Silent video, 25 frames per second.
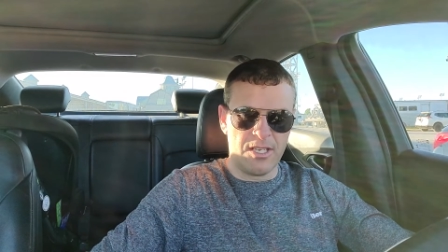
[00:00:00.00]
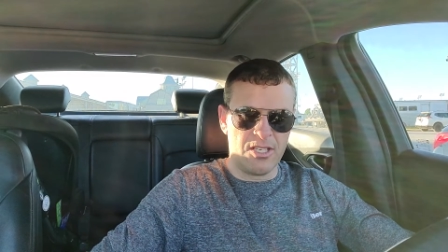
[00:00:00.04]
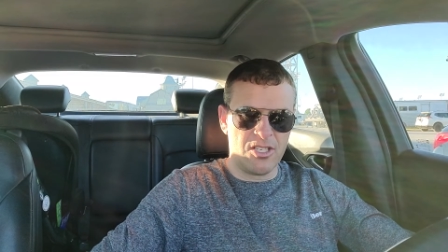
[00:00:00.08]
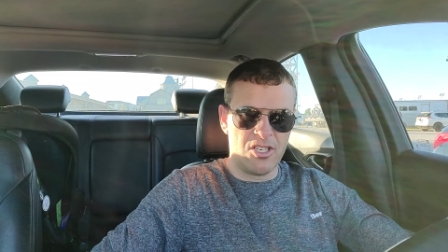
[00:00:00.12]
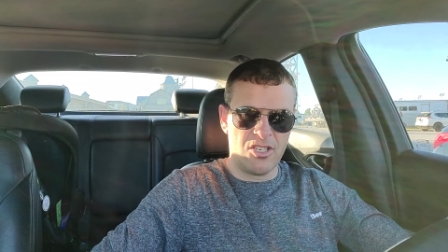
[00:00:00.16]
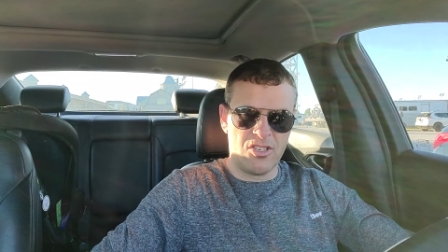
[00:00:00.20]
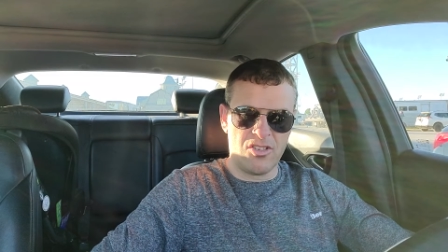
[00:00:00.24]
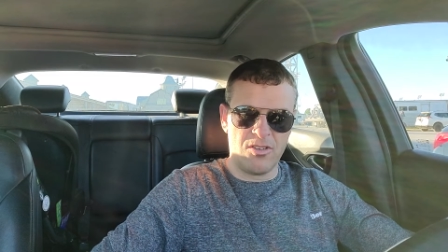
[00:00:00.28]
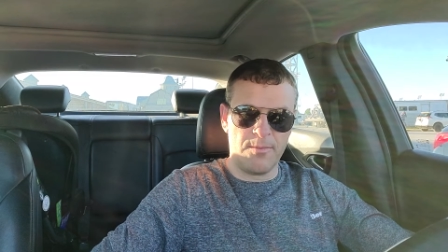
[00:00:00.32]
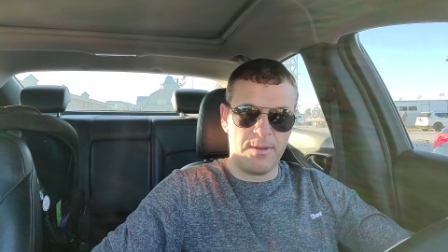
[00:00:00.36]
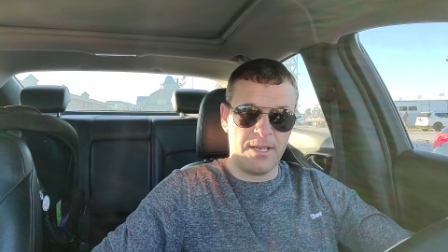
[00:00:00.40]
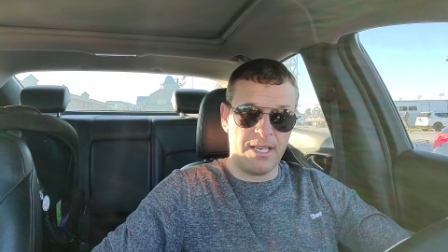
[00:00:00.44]
She
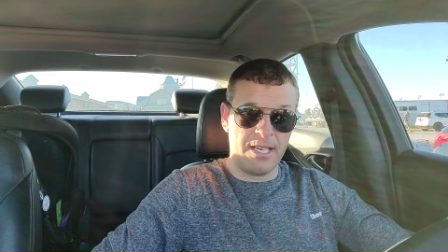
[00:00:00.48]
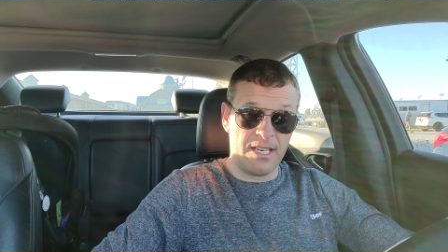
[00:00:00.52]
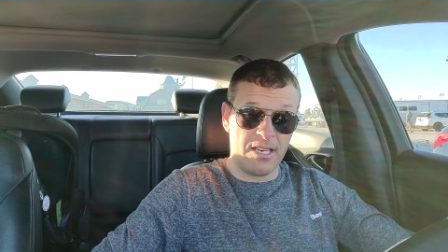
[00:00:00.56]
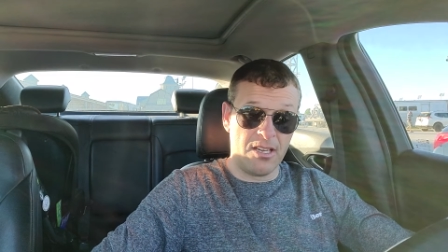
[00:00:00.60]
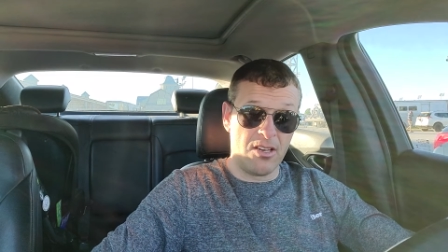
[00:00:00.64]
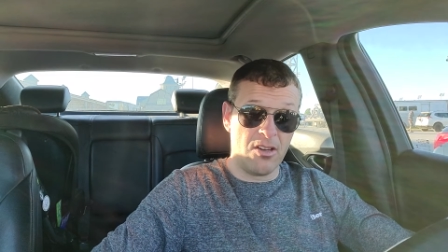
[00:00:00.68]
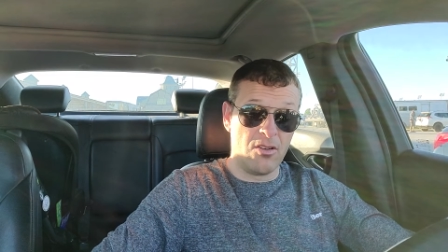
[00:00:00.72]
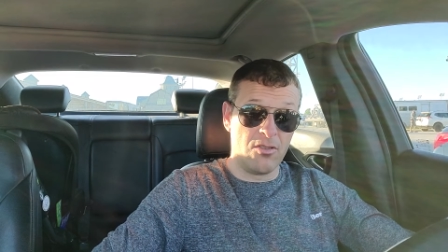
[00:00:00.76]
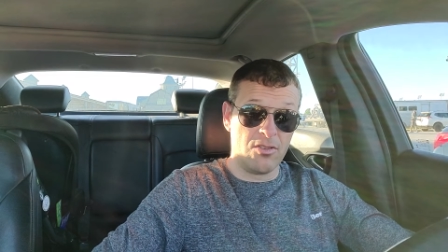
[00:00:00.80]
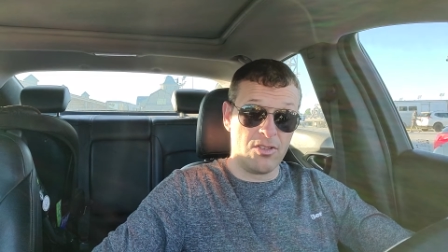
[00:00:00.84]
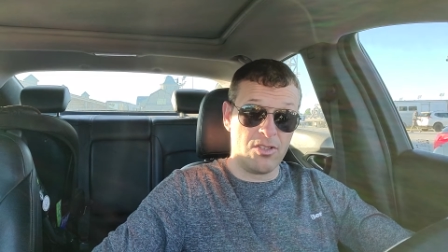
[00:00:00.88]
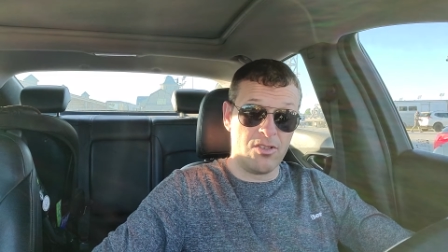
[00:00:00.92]
should be
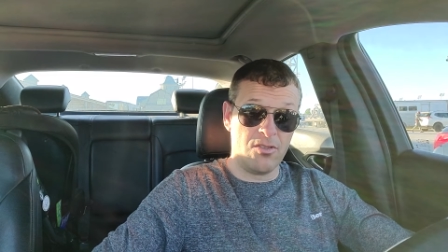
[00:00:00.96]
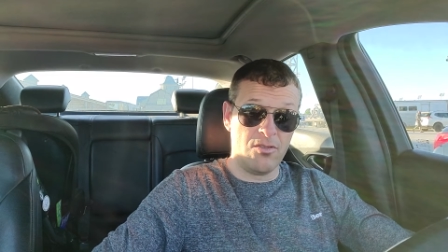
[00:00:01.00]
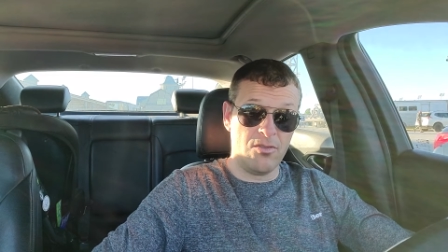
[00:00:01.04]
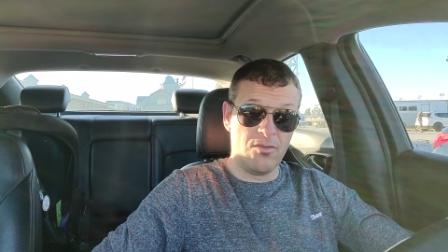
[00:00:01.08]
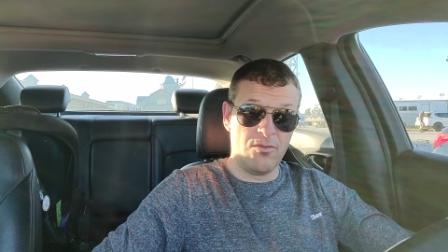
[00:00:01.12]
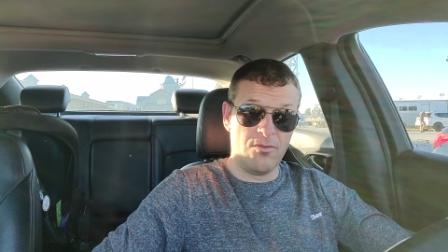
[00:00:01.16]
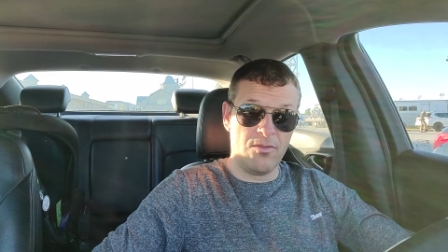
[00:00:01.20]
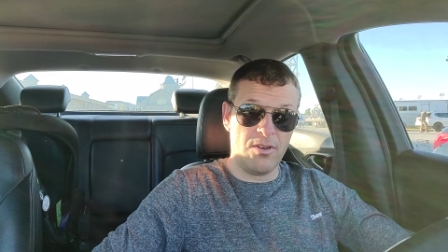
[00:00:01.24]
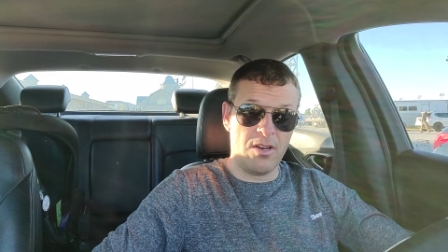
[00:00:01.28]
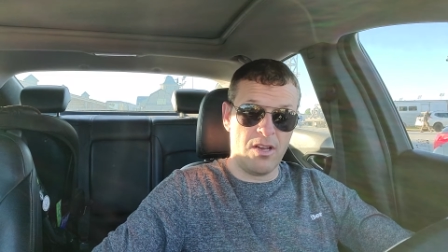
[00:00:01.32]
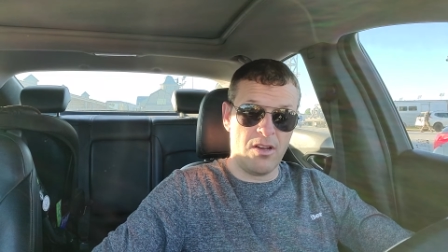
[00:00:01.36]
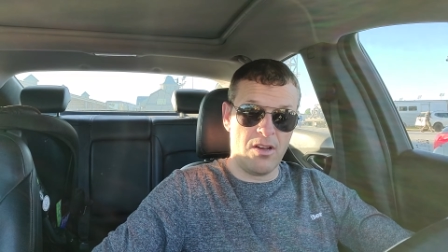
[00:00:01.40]
Indigo
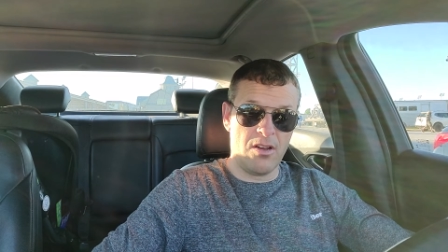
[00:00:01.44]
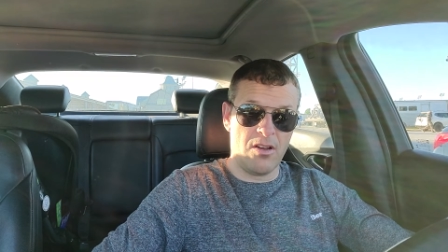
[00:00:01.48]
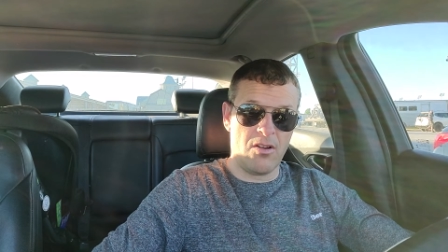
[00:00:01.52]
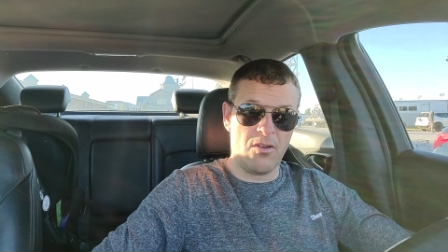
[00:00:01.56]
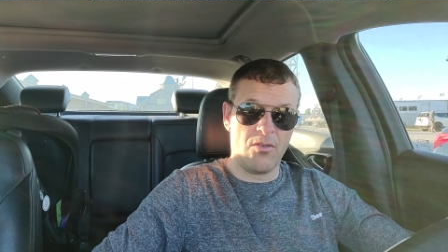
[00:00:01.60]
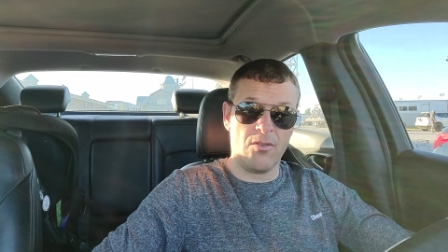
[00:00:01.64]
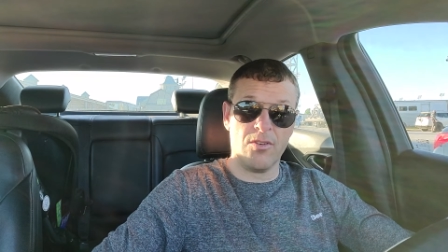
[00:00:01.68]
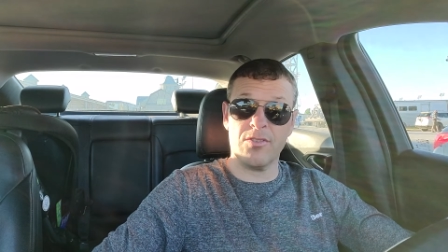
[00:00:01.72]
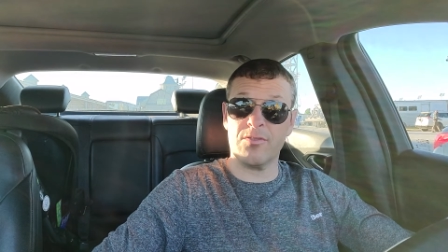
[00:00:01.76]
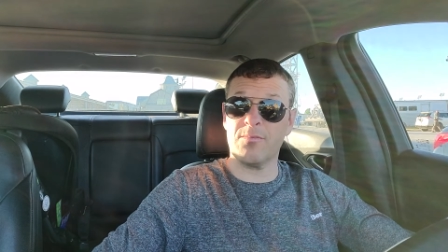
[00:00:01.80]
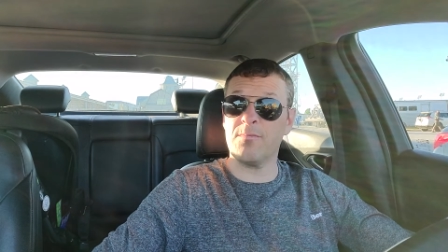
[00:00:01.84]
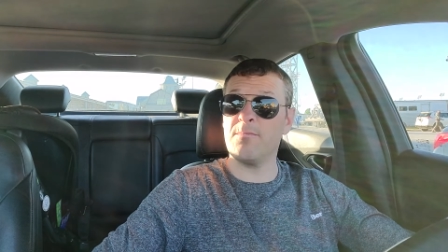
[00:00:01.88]
soon, uh,
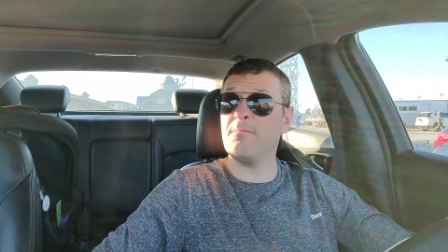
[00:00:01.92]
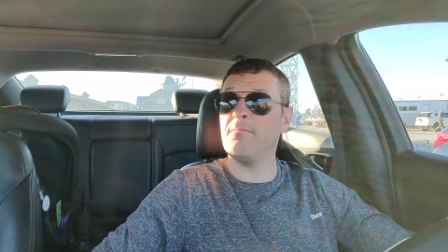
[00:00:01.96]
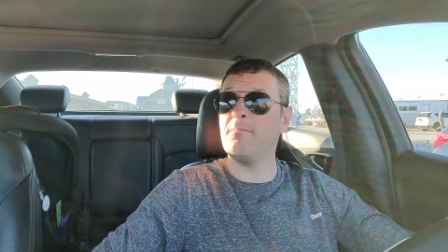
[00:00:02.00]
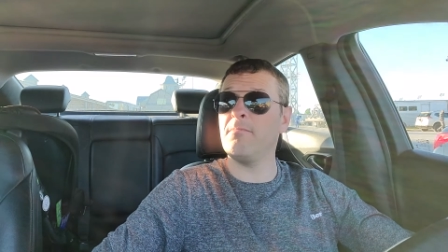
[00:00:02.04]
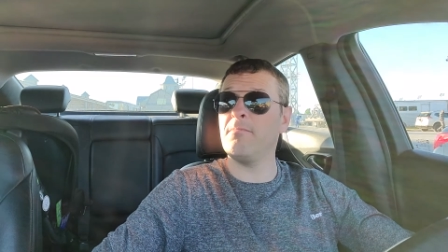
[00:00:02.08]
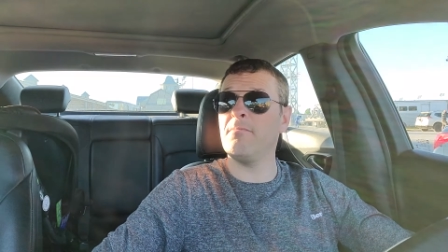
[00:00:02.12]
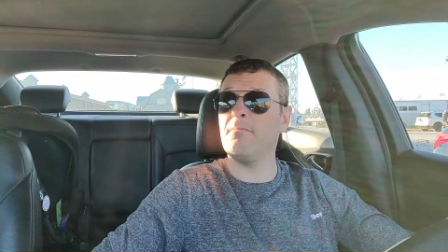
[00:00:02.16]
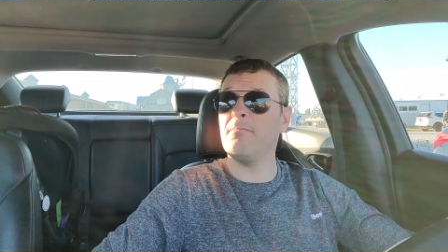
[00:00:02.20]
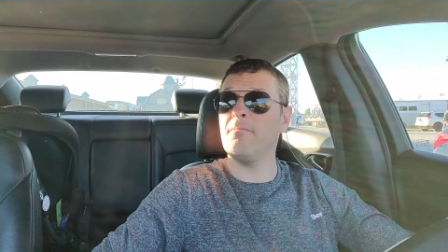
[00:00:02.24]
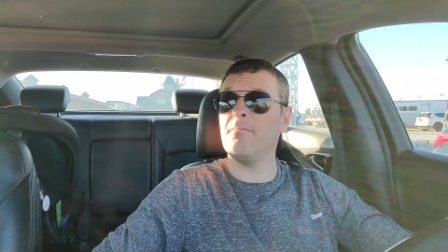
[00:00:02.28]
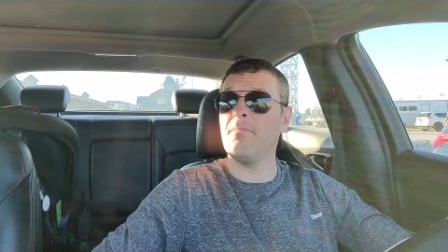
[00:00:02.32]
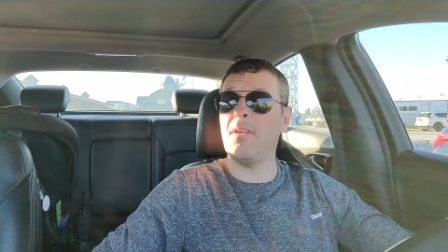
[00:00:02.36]
or
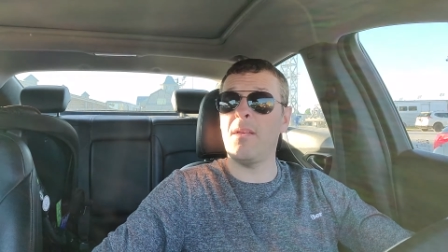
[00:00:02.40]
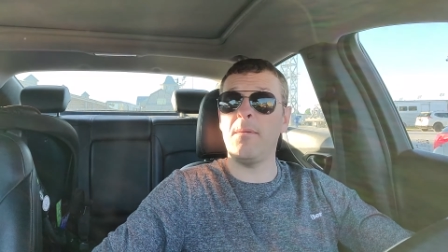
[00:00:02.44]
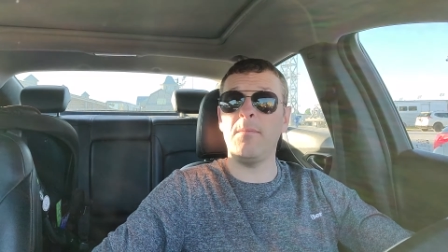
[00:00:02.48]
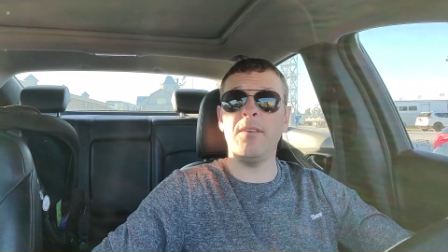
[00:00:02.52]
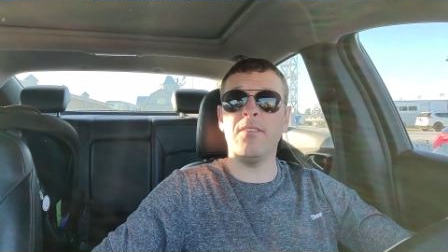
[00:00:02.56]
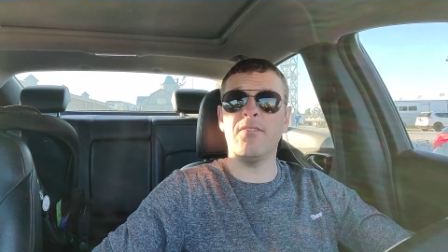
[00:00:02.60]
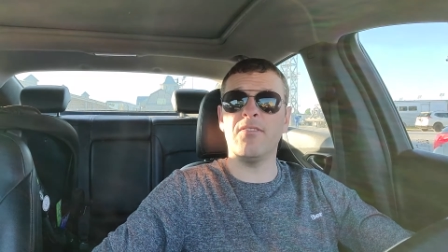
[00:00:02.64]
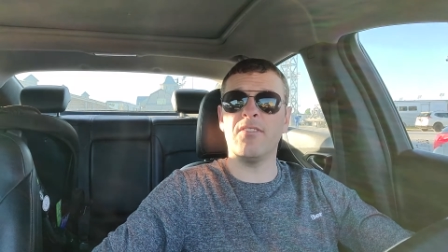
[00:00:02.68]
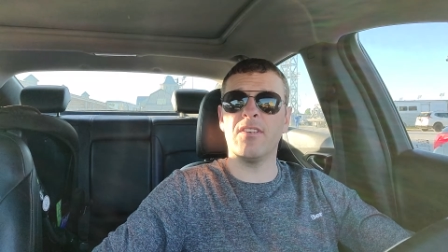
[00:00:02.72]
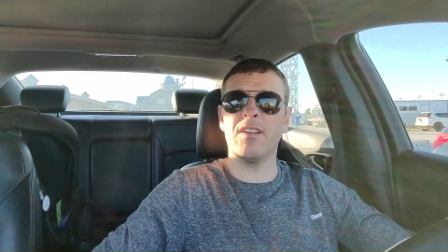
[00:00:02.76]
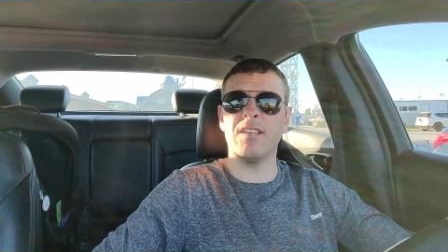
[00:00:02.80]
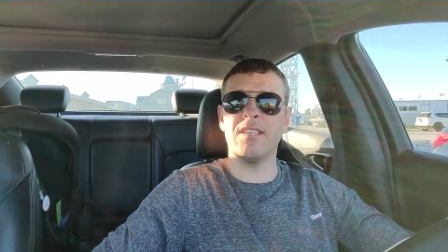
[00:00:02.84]
maybe
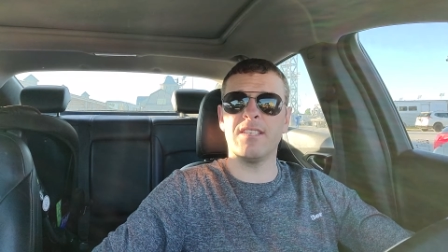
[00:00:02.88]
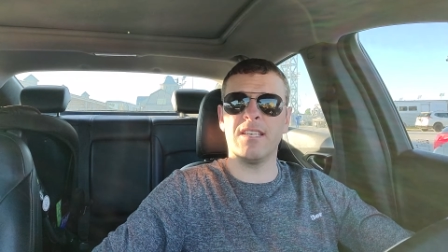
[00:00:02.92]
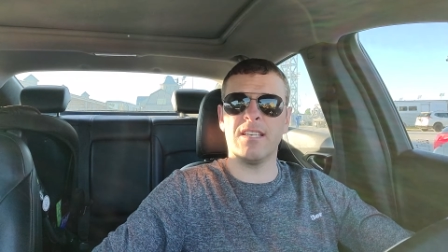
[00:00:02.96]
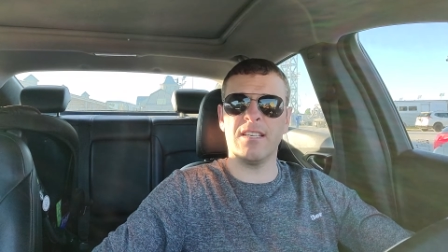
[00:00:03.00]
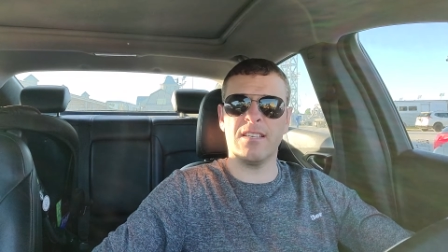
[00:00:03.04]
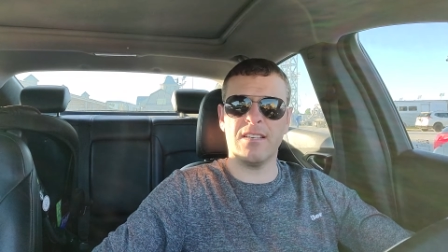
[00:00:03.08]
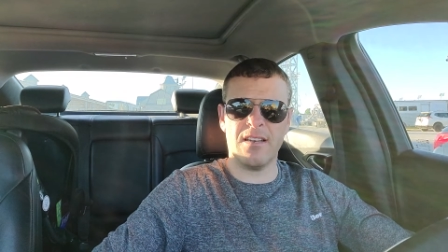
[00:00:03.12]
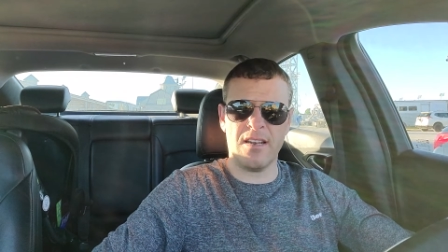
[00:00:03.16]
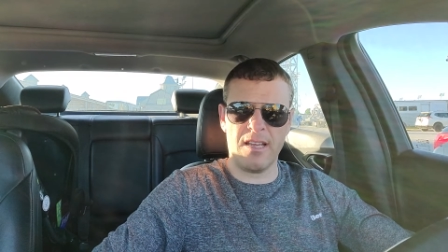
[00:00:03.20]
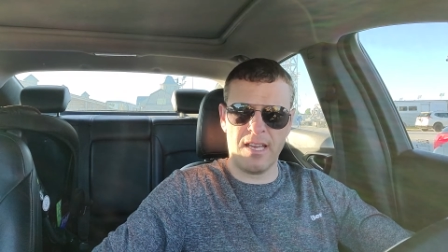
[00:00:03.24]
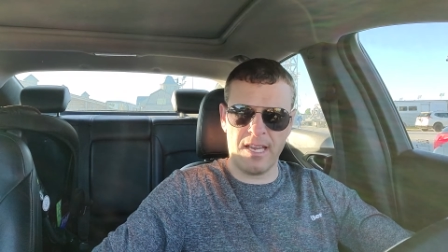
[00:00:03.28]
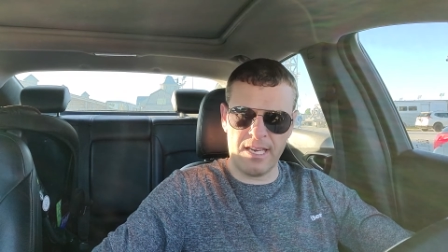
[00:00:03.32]
even racing
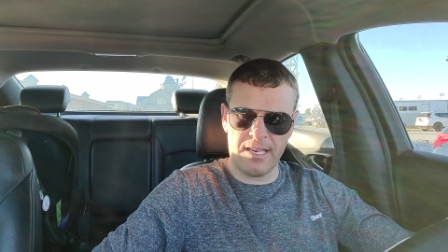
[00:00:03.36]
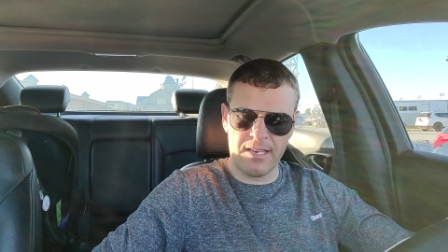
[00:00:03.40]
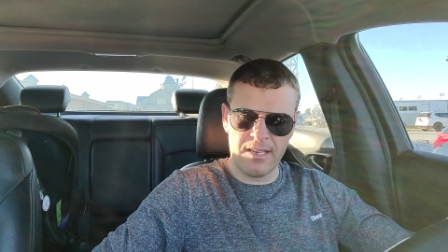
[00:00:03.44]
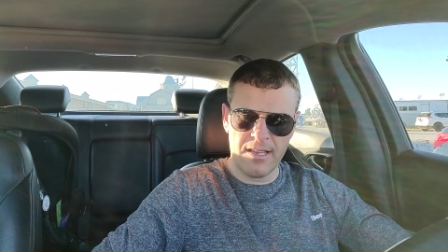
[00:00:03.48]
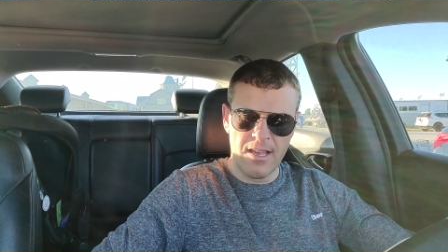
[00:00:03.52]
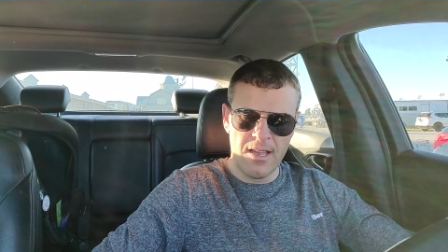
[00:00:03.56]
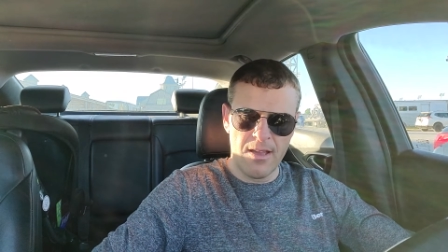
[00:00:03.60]
tonight,